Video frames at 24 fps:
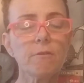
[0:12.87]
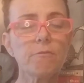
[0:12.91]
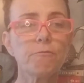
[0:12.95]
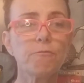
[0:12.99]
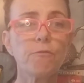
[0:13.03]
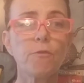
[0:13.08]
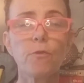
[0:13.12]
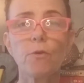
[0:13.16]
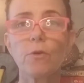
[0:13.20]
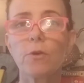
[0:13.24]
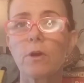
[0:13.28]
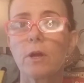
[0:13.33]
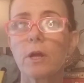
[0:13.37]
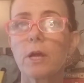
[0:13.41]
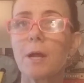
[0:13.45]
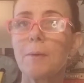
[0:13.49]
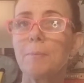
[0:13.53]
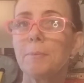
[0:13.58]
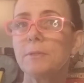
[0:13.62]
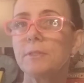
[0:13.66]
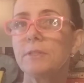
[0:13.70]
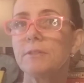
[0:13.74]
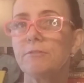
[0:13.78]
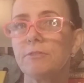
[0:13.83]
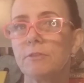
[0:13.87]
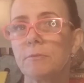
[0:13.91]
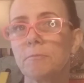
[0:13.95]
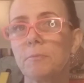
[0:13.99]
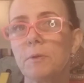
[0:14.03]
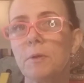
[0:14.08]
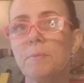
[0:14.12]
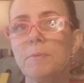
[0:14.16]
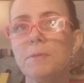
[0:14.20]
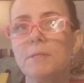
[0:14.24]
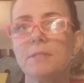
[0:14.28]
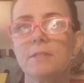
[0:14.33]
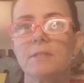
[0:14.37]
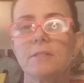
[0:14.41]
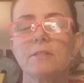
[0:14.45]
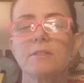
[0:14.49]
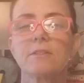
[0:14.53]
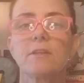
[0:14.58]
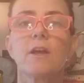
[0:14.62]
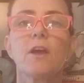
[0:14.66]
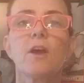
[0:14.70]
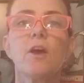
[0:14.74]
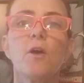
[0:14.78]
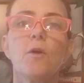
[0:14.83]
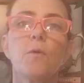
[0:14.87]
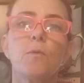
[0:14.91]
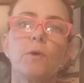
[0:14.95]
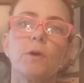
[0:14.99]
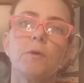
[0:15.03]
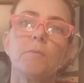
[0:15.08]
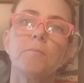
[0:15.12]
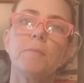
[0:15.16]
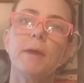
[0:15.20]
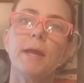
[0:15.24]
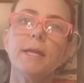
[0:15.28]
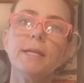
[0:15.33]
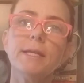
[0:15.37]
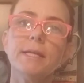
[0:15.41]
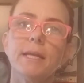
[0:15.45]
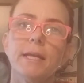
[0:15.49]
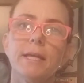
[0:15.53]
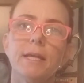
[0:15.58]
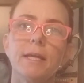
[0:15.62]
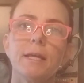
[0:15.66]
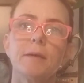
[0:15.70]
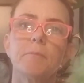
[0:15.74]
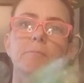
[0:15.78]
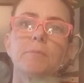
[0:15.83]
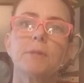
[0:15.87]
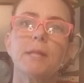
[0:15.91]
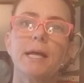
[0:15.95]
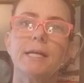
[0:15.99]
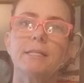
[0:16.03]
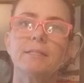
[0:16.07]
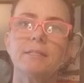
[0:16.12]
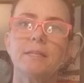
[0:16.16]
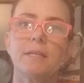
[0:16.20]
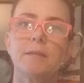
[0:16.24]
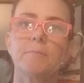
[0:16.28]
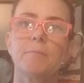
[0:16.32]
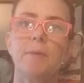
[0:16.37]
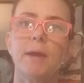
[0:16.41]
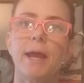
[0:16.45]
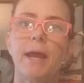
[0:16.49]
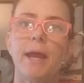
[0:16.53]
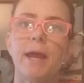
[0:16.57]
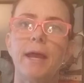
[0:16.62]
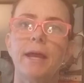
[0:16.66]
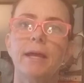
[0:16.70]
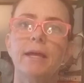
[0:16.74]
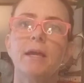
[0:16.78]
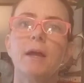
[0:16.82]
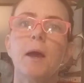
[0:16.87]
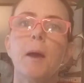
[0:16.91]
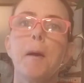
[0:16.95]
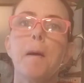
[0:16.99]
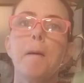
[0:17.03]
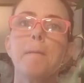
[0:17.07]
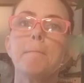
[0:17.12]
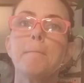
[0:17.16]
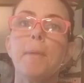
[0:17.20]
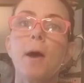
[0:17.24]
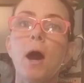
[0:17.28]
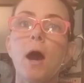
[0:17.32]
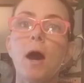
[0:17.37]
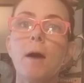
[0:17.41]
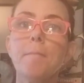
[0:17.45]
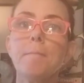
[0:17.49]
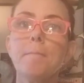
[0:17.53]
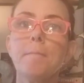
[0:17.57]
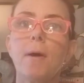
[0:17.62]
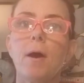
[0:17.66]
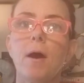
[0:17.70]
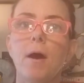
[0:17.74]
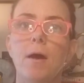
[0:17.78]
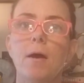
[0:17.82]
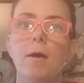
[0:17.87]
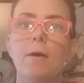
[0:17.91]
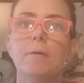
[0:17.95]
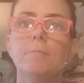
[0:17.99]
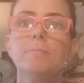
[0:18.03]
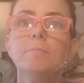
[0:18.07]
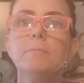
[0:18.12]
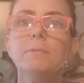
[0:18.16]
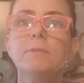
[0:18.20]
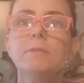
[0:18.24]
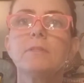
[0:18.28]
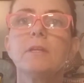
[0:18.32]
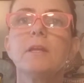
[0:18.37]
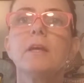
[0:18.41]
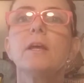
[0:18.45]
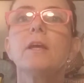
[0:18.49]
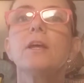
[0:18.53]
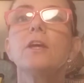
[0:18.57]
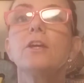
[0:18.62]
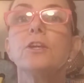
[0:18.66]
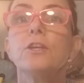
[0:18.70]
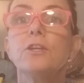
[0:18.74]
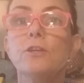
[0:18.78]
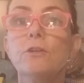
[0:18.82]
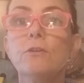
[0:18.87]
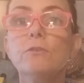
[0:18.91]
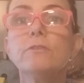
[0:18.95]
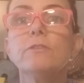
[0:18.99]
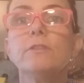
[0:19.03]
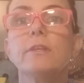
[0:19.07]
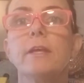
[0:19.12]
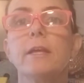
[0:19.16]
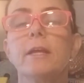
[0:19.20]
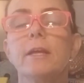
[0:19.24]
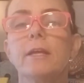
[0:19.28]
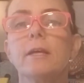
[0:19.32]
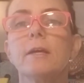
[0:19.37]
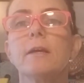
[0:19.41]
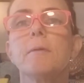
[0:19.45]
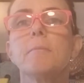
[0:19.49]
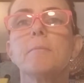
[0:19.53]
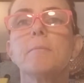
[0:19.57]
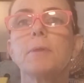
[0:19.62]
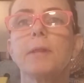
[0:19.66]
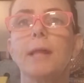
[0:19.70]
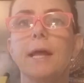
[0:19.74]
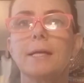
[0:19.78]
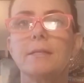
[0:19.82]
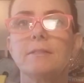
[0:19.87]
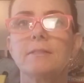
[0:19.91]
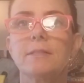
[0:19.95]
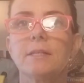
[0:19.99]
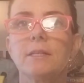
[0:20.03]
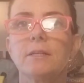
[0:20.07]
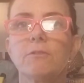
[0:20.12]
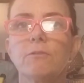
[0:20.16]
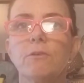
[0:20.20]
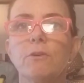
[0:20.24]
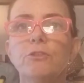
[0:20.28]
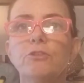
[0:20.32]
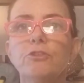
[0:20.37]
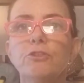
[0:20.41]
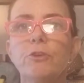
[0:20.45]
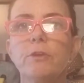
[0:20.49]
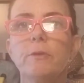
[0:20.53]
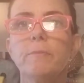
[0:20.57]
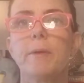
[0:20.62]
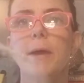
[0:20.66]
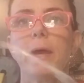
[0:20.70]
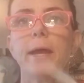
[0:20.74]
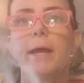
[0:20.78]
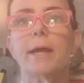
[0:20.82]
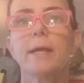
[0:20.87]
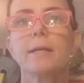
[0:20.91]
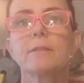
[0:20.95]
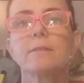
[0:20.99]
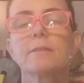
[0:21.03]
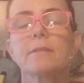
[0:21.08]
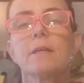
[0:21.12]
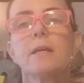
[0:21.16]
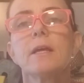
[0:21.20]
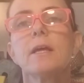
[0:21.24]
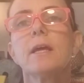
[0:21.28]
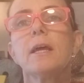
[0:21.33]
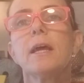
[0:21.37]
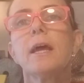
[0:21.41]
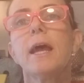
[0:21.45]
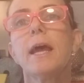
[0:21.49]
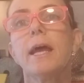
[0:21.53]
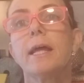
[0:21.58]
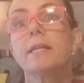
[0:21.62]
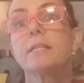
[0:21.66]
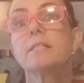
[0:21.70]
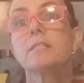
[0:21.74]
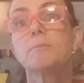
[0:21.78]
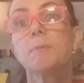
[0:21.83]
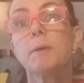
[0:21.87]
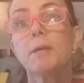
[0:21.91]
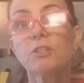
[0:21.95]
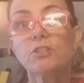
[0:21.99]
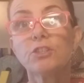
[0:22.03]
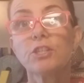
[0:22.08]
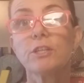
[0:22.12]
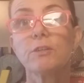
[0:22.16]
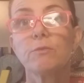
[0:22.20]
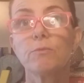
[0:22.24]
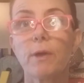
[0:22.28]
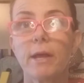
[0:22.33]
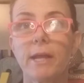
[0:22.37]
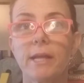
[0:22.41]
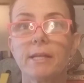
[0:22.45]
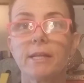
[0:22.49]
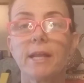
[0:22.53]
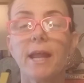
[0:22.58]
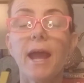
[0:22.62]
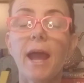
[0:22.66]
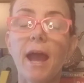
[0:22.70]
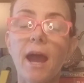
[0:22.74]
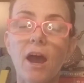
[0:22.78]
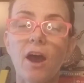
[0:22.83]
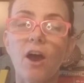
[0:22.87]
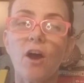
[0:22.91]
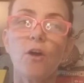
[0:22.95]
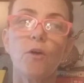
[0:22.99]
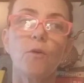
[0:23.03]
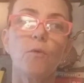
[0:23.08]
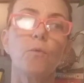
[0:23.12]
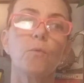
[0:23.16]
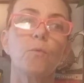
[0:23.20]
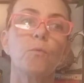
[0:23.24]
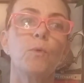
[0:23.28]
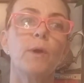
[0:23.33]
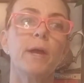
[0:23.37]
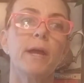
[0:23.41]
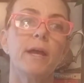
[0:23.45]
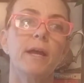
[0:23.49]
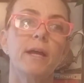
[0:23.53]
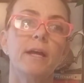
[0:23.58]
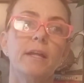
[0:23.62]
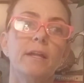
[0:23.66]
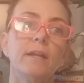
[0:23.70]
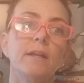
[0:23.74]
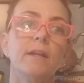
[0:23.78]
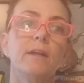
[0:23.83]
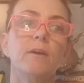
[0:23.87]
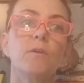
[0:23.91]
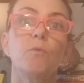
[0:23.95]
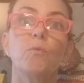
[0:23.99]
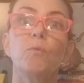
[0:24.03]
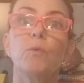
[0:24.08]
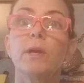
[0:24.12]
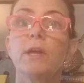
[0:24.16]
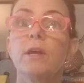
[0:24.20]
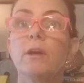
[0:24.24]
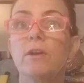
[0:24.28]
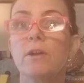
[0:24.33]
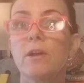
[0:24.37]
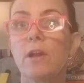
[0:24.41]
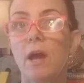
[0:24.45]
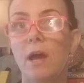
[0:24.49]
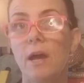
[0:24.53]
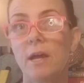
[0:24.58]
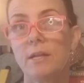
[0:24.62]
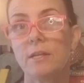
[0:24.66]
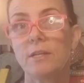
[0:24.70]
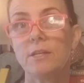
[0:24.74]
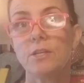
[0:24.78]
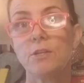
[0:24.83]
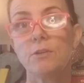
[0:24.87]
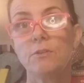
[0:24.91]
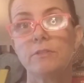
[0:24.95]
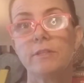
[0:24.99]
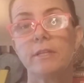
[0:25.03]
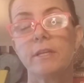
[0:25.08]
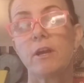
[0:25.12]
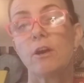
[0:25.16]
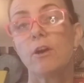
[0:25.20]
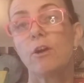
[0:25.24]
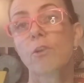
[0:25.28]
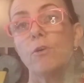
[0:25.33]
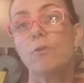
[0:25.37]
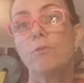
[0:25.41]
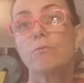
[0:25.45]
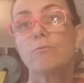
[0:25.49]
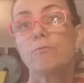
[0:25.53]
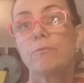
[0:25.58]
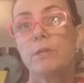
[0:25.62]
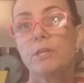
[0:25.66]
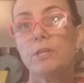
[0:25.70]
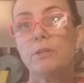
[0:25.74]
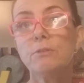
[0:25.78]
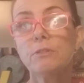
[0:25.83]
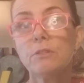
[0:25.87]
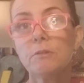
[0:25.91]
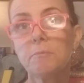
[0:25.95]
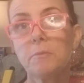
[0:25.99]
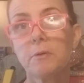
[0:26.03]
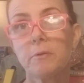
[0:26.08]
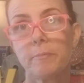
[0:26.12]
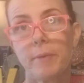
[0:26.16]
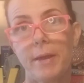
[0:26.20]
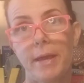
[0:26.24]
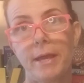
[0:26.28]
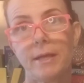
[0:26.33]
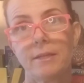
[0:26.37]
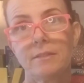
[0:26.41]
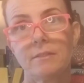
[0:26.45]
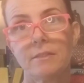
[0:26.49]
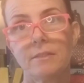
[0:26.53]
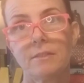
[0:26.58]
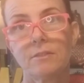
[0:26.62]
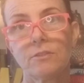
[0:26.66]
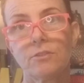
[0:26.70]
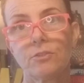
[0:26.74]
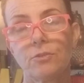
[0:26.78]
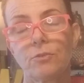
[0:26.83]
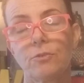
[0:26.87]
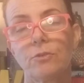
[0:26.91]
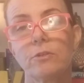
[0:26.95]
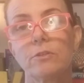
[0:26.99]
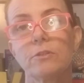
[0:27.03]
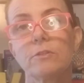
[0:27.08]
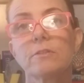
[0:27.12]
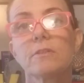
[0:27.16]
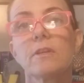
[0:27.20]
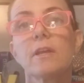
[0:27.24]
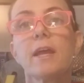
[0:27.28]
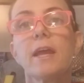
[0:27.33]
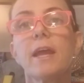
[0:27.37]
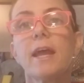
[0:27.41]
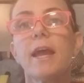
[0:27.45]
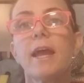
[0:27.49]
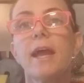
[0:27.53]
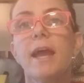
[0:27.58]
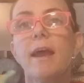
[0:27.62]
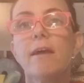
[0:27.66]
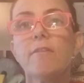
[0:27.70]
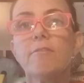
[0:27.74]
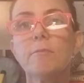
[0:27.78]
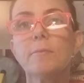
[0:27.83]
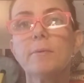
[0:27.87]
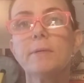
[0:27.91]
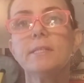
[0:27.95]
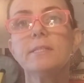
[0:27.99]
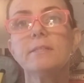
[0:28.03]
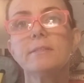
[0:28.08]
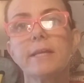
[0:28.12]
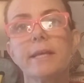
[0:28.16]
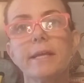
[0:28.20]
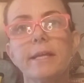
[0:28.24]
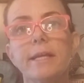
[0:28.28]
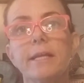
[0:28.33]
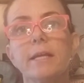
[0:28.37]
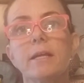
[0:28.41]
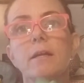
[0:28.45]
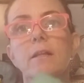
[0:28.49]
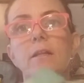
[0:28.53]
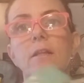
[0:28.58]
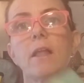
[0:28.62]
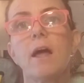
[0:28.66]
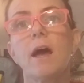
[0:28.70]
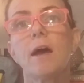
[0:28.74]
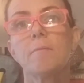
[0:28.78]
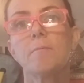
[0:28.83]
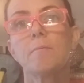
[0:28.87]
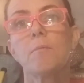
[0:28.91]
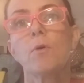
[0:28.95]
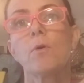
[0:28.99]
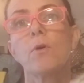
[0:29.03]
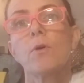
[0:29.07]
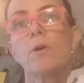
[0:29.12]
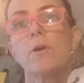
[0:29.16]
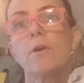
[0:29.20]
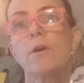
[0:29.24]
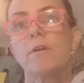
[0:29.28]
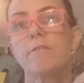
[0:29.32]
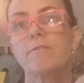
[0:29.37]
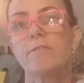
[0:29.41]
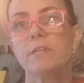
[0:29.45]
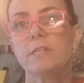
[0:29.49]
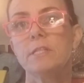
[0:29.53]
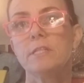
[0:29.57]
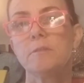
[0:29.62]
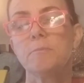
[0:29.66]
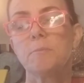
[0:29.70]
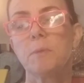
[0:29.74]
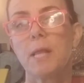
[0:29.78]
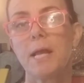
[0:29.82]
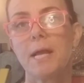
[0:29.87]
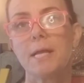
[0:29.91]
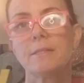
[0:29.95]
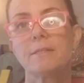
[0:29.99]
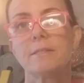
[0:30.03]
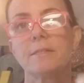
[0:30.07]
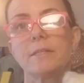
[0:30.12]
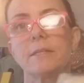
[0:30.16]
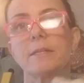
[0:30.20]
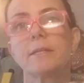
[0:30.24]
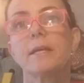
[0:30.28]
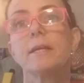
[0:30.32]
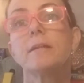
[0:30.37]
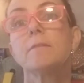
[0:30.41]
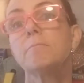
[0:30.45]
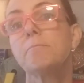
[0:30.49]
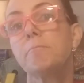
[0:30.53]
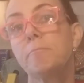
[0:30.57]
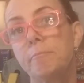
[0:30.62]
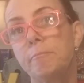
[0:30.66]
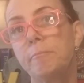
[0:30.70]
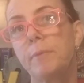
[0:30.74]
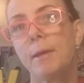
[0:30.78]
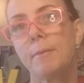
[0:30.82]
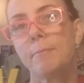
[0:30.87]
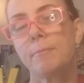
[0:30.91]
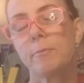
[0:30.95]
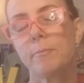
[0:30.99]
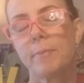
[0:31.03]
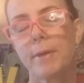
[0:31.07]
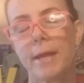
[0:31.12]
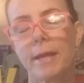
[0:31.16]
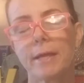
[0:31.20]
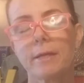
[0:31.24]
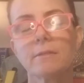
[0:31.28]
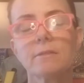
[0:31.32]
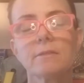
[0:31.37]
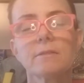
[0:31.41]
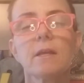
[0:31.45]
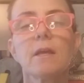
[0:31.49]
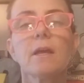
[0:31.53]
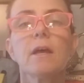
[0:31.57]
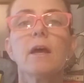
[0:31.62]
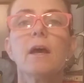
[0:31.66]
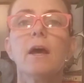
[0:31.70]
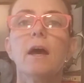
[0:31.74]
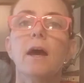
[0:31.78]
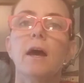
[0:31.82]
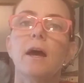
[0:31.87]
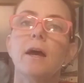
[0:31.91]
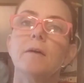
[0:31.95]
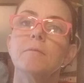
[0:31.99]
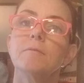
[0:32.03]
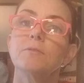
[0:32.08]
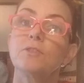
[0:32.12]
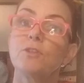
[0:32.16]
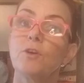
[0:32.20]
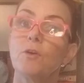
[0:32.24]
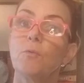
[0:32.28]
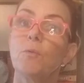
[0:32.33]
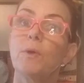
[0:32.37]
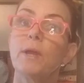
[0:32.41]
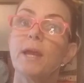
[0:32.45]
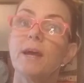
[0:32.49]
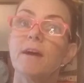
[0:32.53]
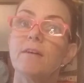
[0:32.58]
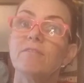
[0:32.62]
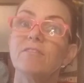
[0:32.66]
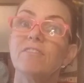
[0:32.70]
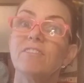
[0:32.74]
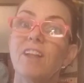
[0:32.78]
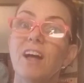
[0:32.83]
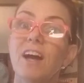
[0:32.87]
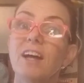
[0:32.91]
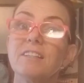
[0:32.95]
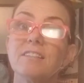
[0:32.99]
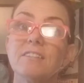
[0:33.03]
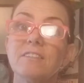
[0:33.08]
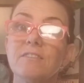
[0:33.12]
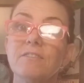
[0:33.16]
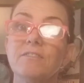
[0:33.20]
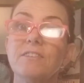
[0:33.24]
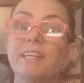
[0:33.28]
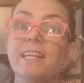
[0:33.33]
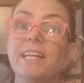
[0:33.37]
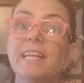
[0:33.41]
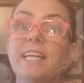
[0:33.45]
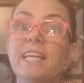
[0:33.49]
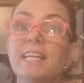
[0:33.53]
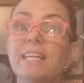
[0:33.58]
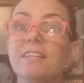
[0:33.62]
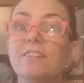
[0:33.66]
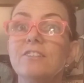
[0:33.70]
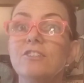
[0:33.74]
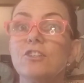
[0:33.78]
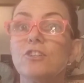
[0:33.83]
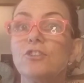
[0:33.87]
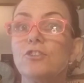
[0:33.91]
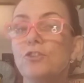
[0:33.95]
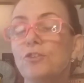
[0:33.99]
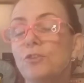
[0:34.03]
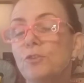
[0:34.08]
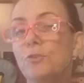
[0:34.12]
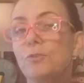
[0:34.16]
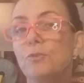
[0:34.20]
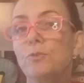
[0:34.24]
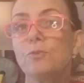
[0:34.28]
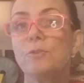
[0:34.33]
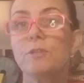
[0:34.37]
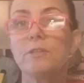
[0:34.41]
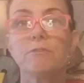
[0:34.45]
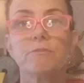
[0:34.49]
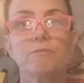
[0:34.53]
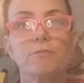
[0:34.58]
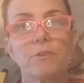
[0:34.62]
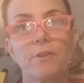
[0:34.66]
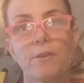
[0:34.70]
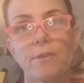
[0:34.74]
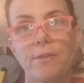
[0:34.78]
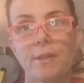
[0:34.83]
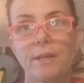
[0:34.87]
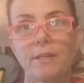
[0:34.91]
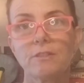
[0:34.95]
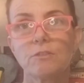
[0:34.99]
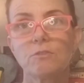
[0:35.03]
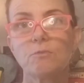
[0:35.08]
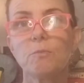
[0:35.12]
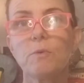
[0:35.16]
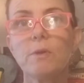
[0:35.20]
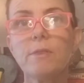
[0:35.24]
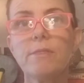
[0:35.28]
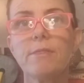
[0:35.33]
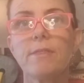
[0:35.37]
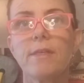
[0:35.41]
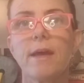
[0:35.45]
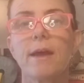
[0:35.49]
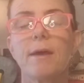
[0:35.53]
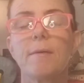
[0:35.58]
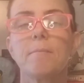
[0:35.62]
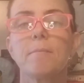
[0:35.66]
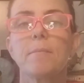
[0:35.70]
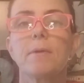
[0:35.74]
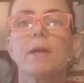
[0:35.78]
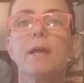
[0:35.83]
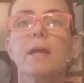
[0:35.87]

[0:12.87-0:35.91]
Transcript: for a couple different purposes. We're making plastic bag pom-poms using plastic grocery bags. And especially right now when we are not using our own reusable bags in stores, everybody's getting a lot more of these plastic and paper bags. So we have lots of need to do different things with them.